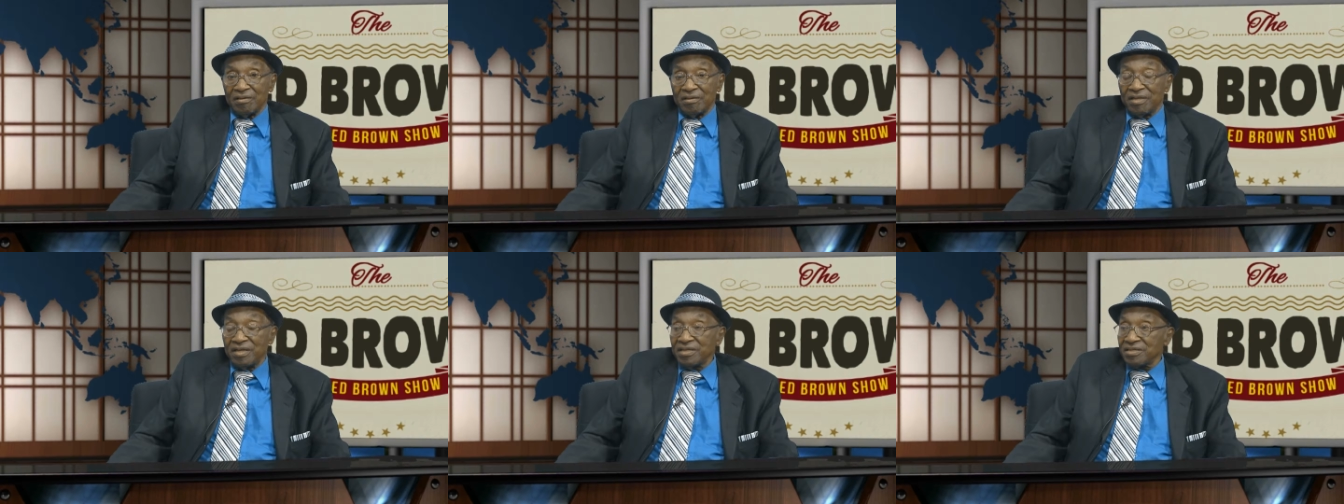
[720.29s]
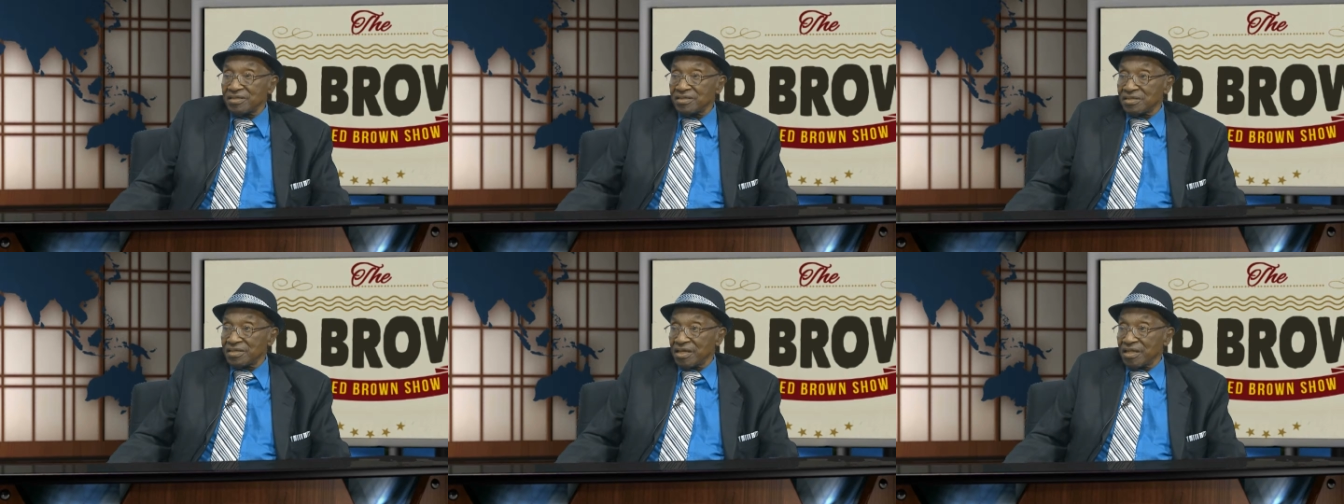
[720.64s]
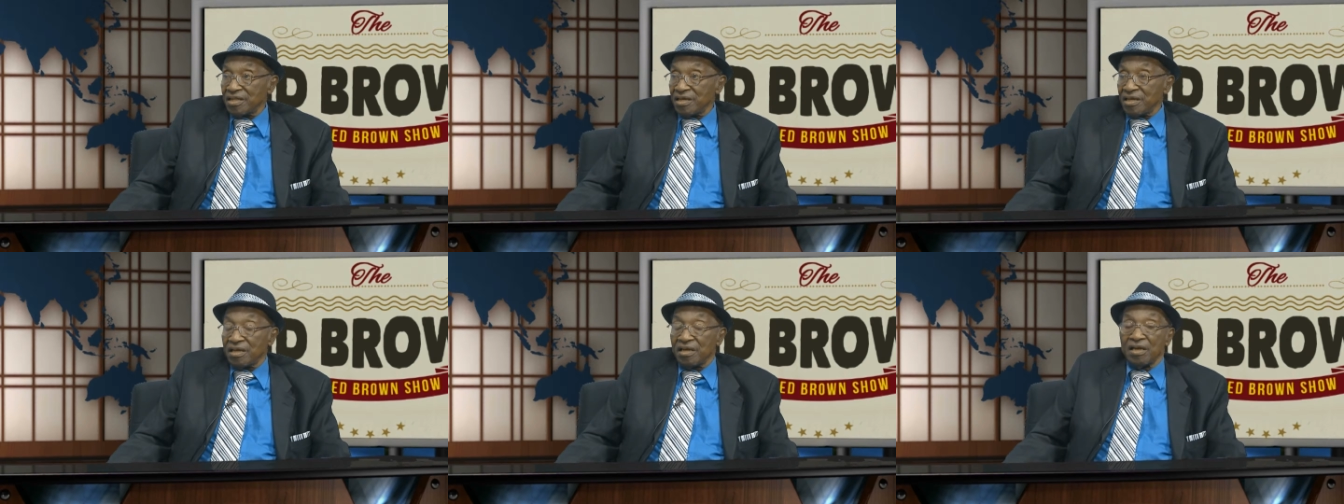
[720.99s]
this is the
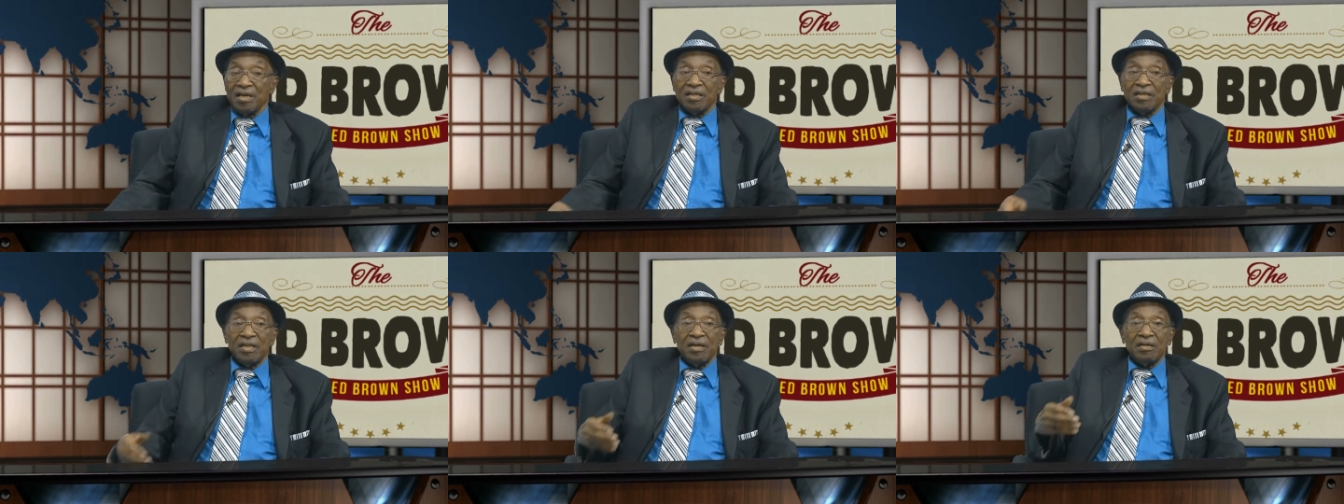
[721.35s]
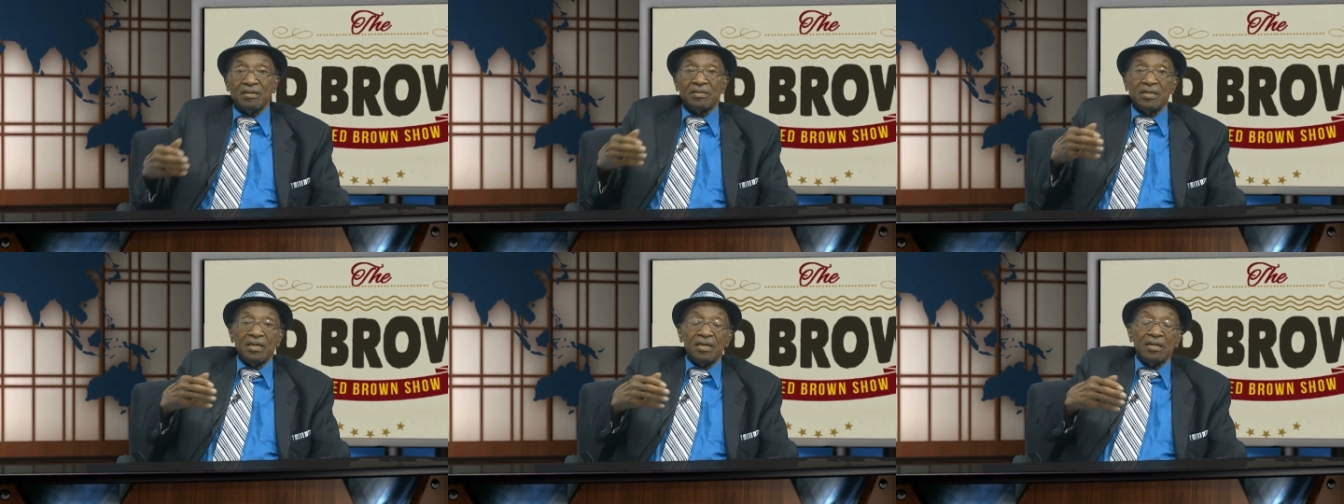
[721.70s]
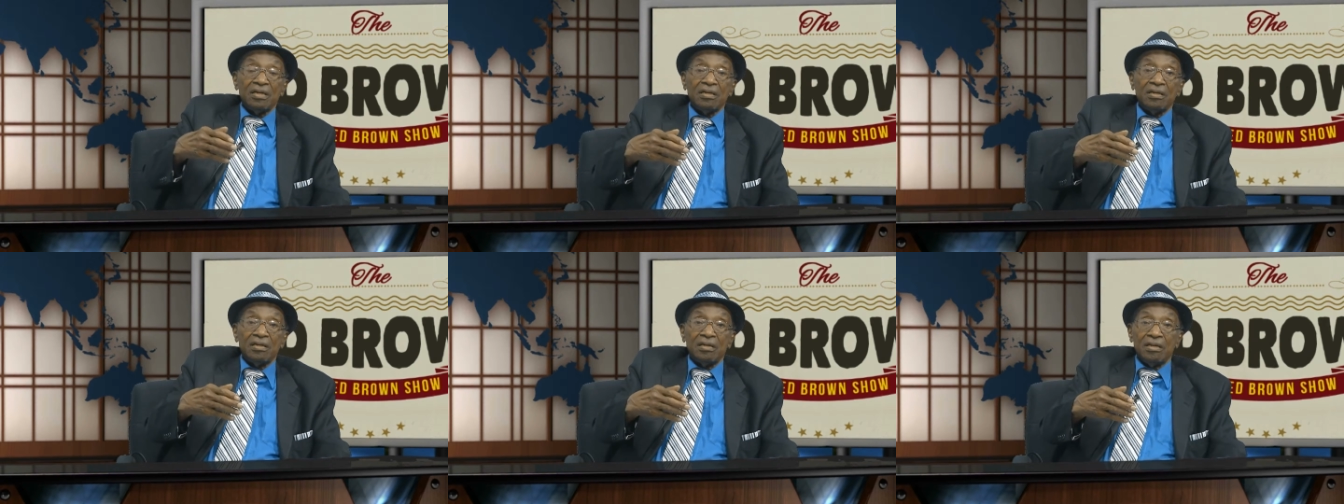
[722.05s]
thing, they are
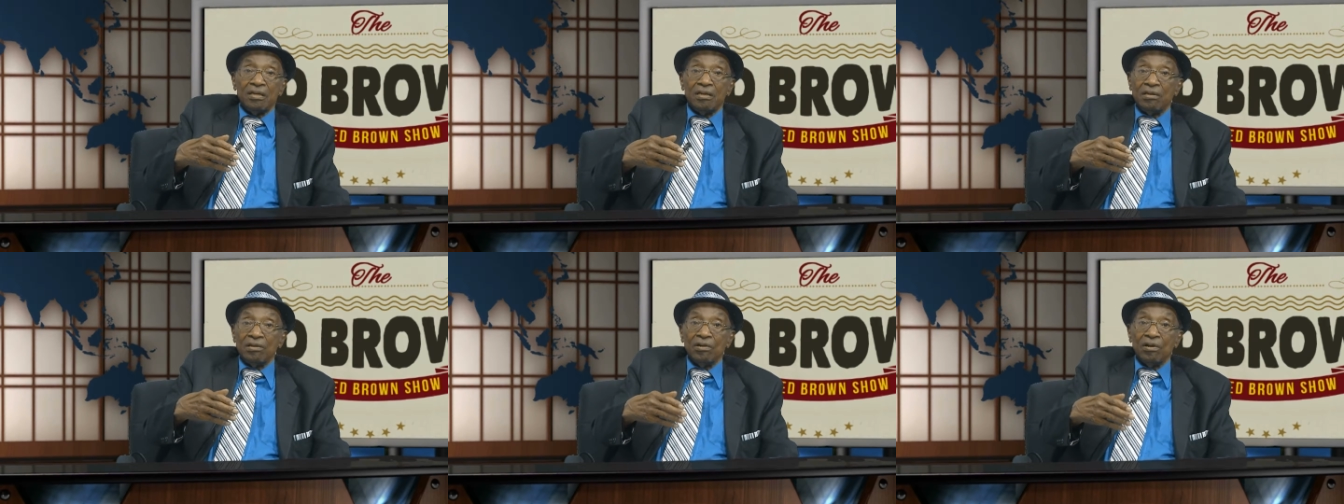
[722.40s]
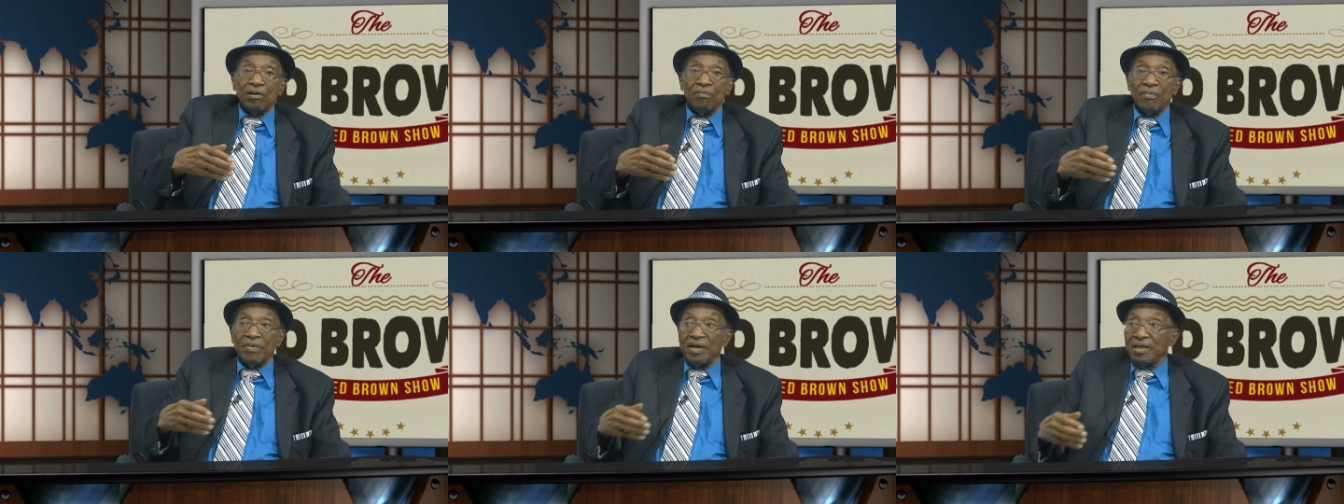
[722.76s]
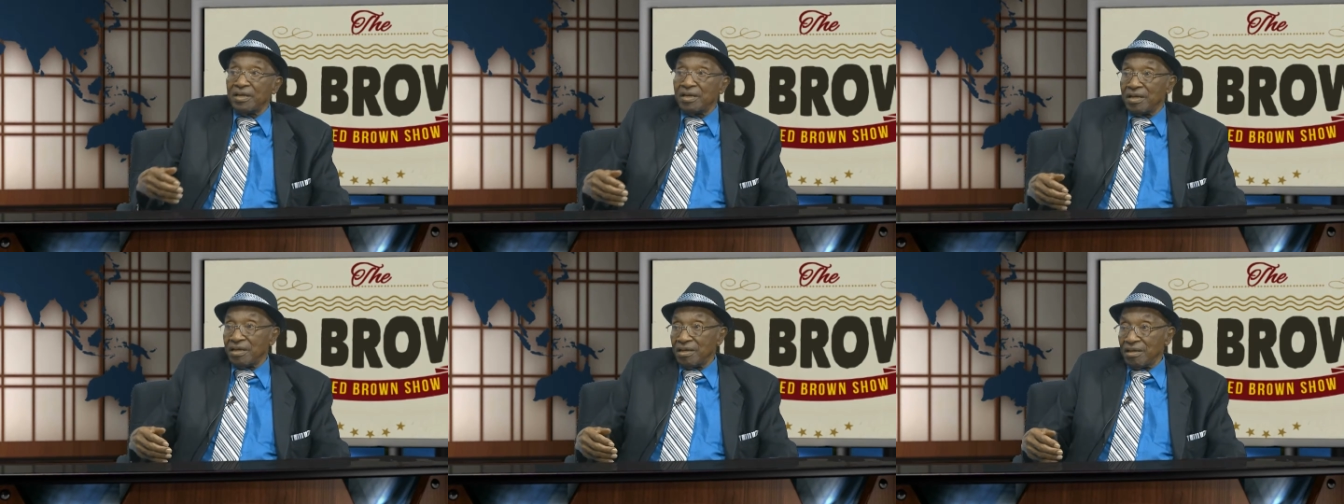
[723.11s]
taking your
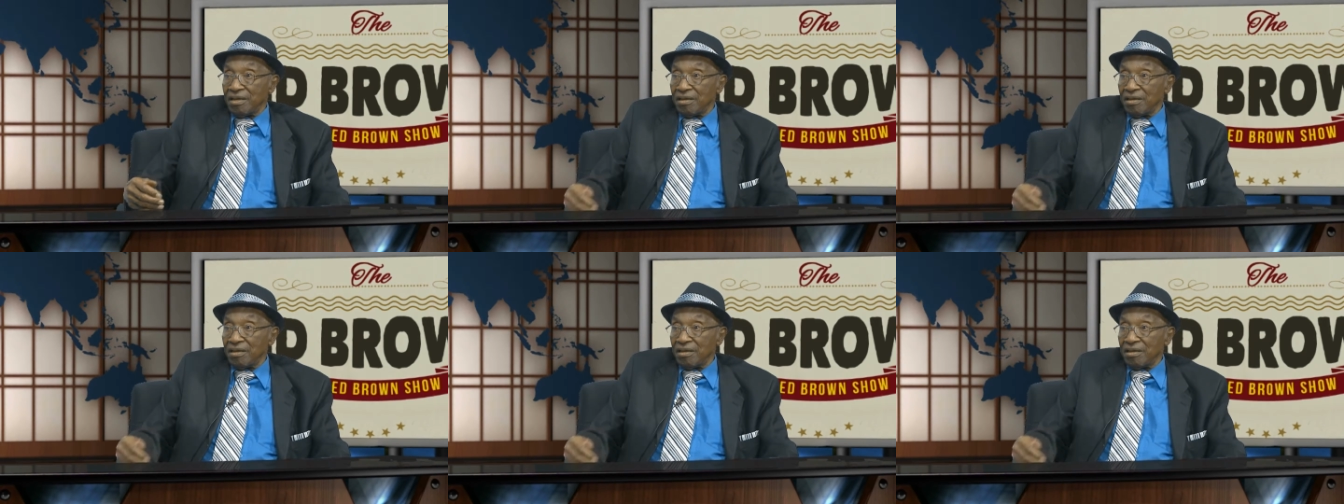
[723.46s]
money,